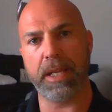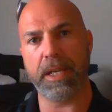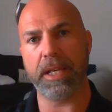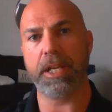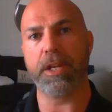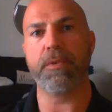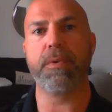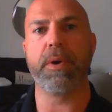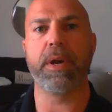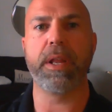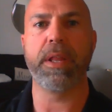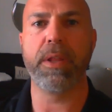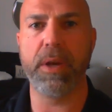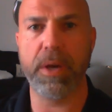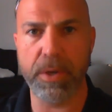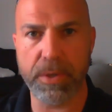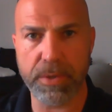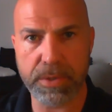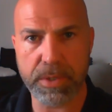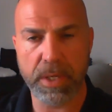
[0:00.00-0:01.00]
getting rid of
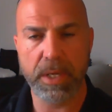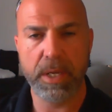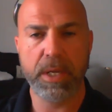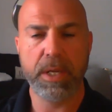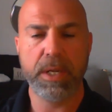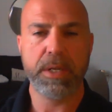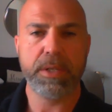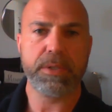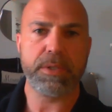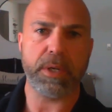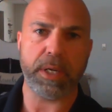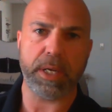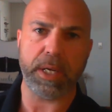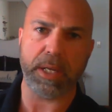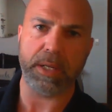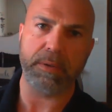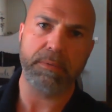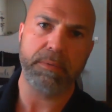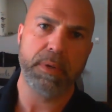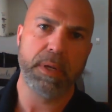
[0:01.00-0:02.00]
those. So
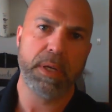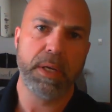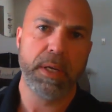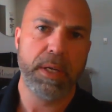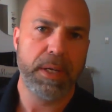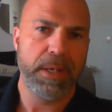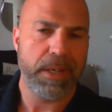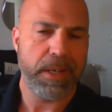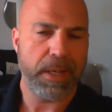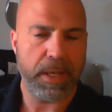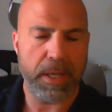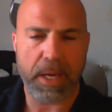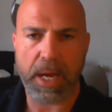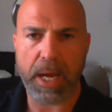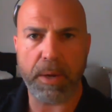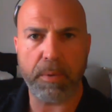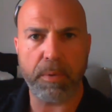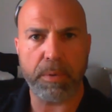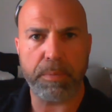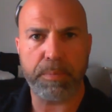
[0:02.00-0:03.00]
again,
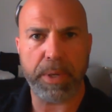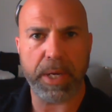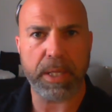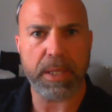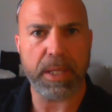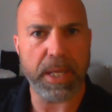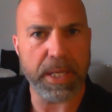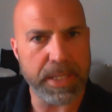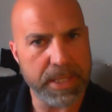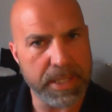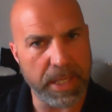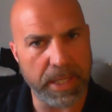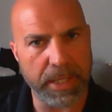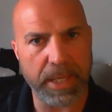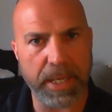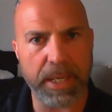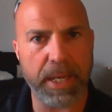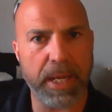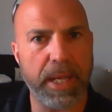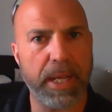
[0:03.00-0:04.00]
I would pick like
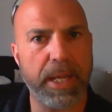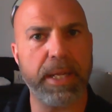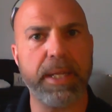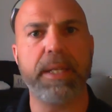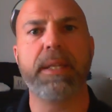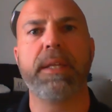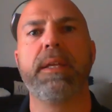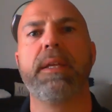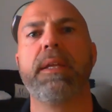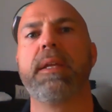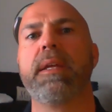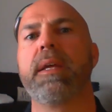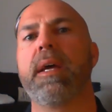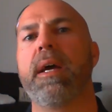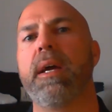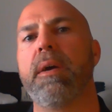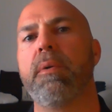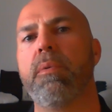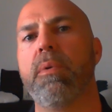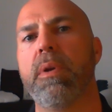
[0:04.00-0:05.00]
Sunday night.
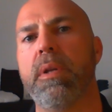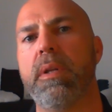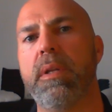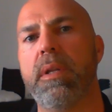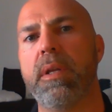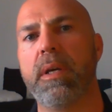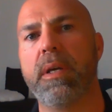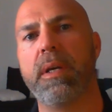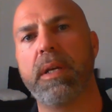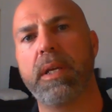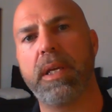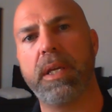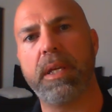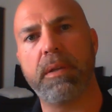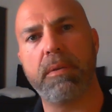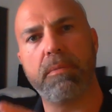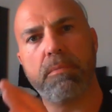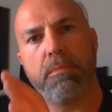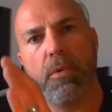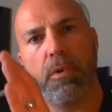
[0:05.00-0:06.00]
I would,
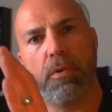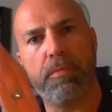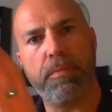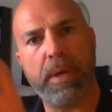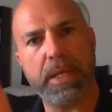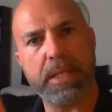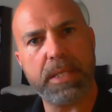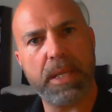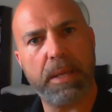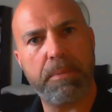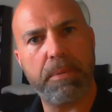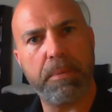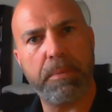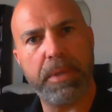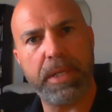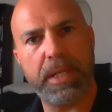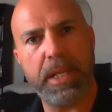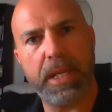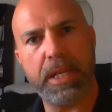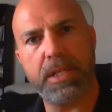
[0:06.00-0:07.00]
again, move my
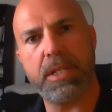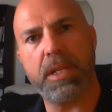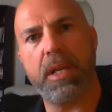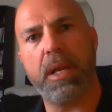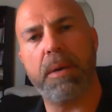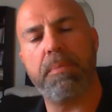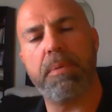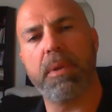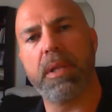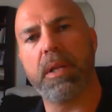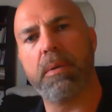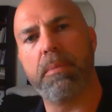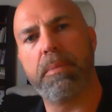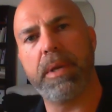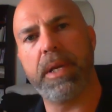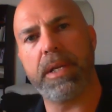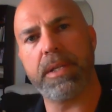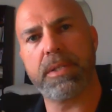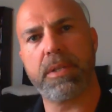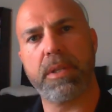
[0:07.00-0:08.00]
supplementation up a little
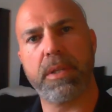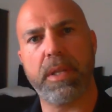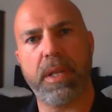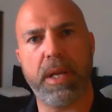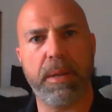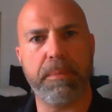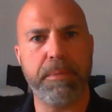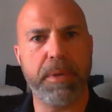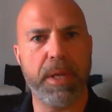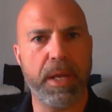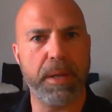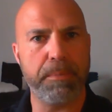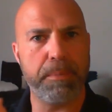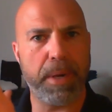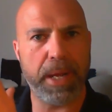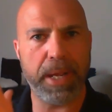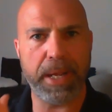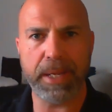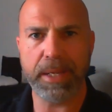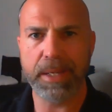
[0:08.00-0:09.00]
bit so that I'm done
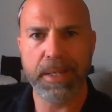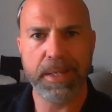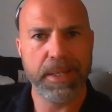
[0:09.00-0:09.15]
by